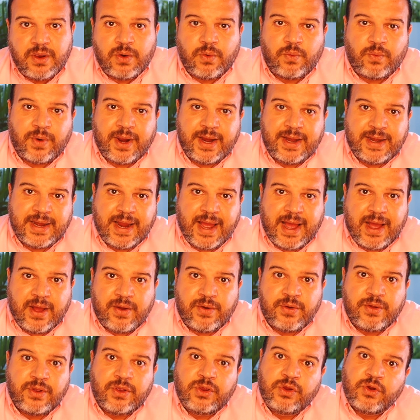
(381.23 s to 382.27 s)
Right
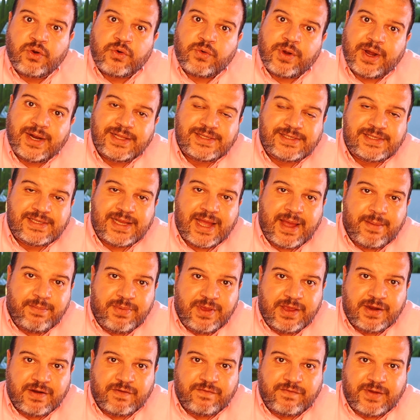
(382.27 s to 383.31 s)
now, your credit's not
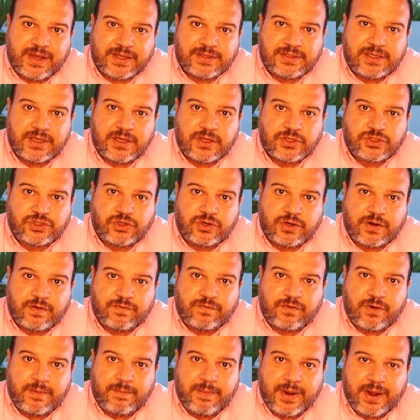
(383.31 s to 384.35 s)
being affected because you're in a
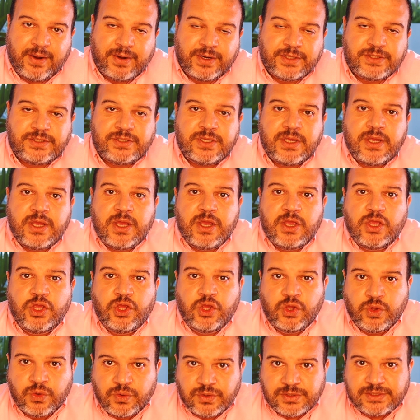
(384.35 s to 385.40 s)
forbearance.
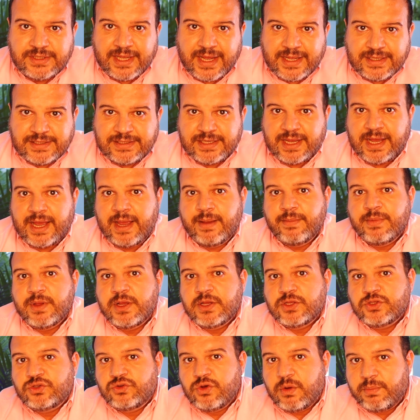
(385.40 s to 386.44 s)
Use that time
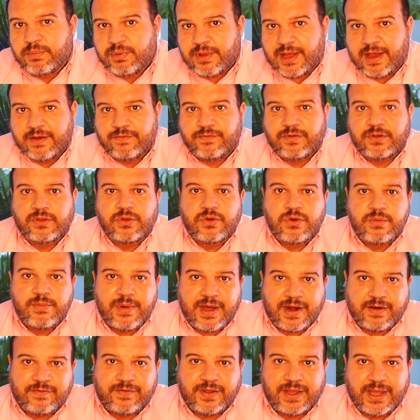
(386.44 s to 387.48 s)
to apply for loan
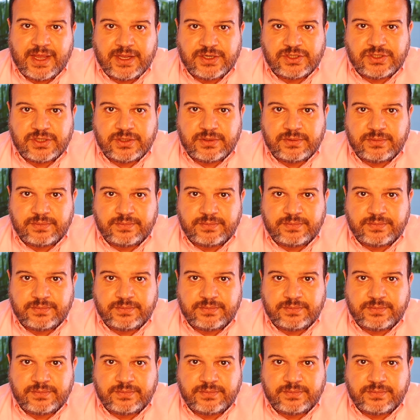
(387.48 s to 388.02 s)
modification.